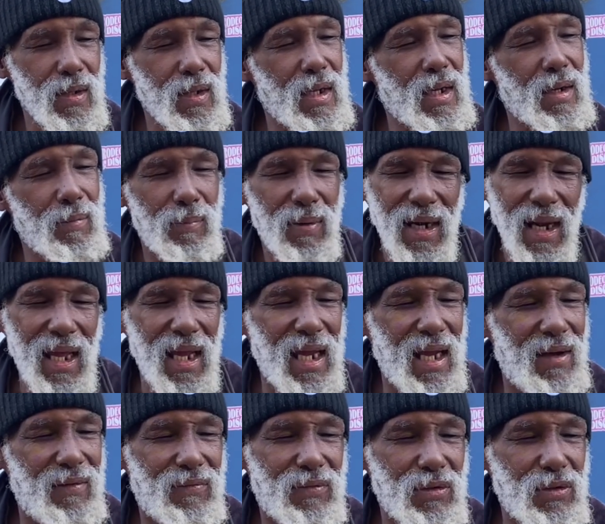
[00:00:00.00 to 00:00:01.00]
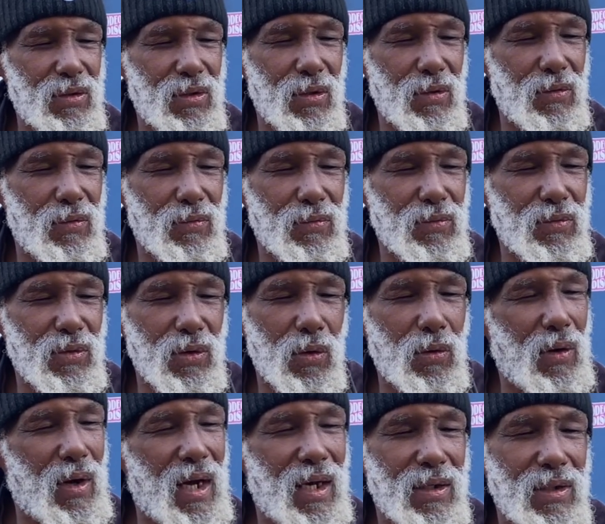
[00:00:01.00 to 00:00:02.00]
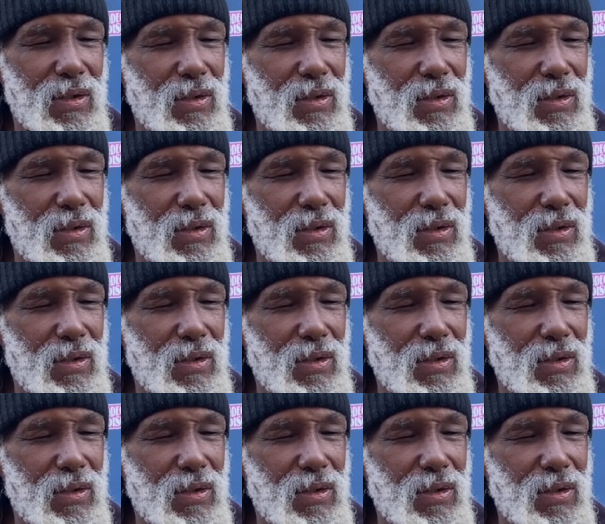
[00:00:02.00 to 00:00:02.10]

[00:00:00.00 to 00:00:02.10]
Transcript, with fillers: Okay. But I have you know no uh,